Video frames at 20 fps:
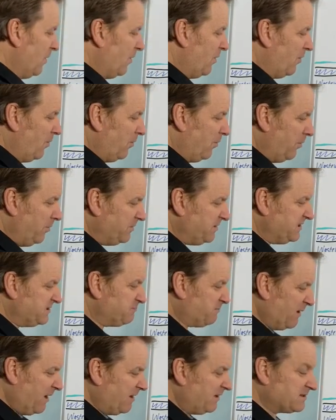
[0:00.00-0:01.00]
all these
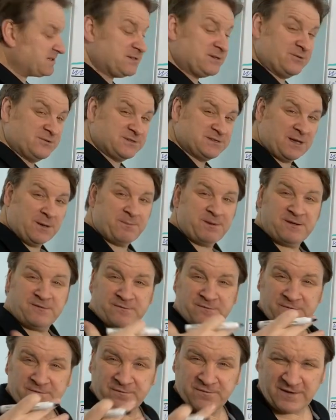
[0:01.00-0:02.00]
particles that have been
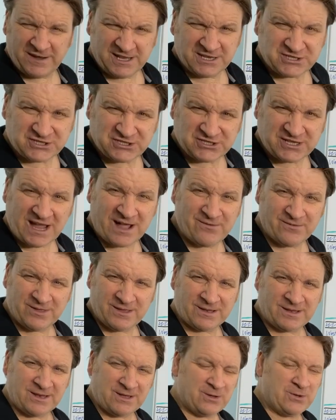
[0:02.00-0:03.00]
flushed down the
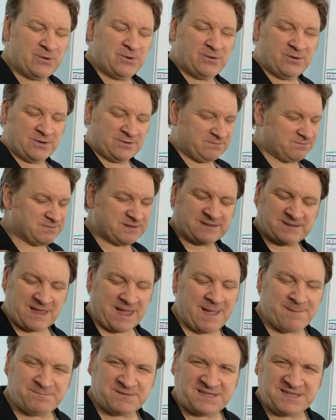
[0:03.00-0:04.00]
loo and
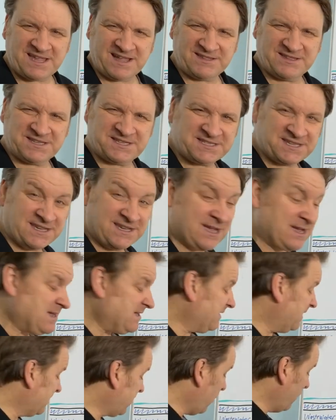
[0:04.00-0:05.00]
emptied down the sink
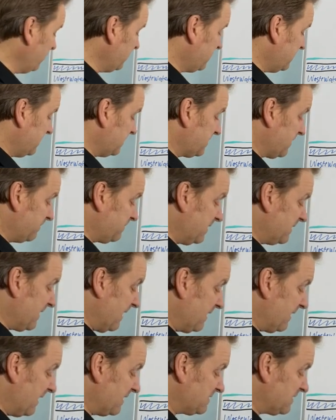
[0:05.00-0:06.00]
that go into your septic
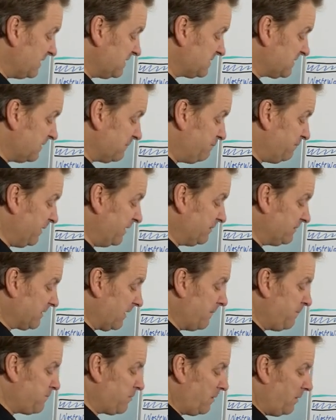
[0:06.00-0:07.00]
tank, as I said, build
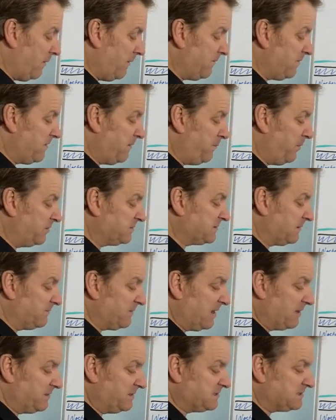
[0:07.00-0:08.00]
up on the bottom.
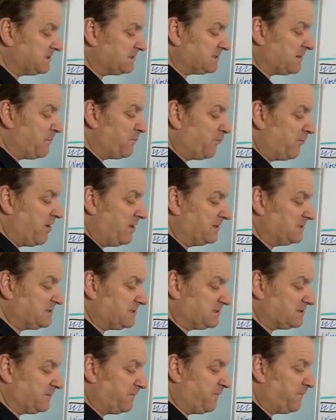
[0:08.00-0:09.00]
Now, this is,
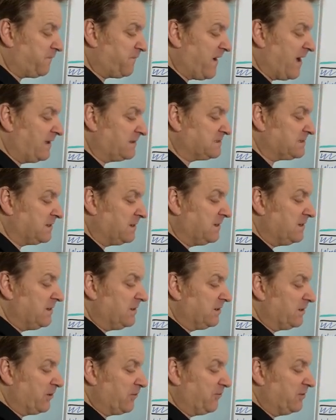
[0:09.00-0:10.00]
comprises of fat,
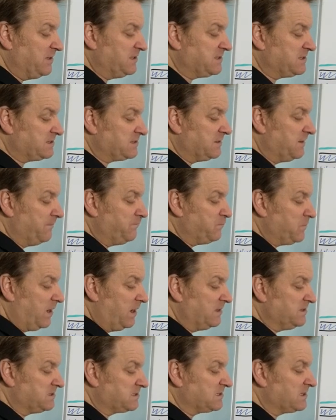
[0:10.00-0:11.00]
grease,
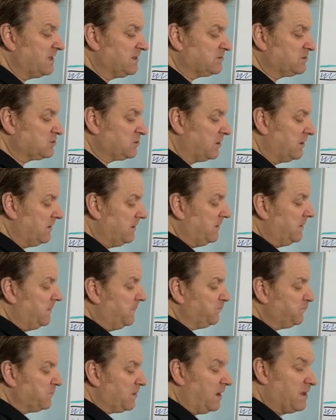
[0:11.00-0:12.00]
and sludge.
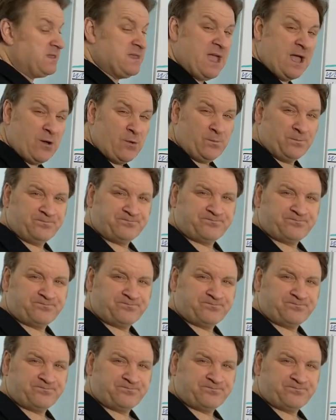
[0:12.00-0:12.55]
Now,